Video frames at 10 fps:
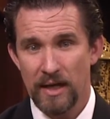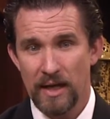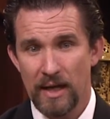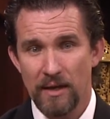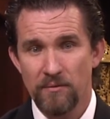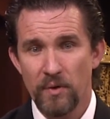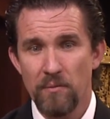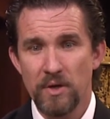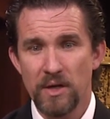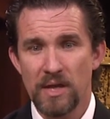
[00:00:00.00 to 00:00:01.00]
And
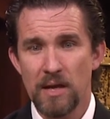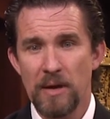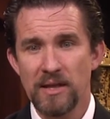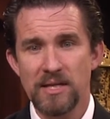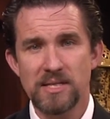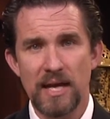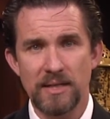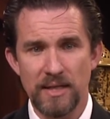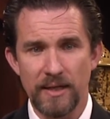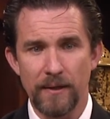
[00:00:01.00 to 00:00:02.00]
friend, when you think about this
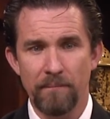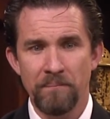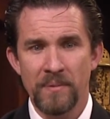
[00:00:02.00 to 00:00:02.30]
idea,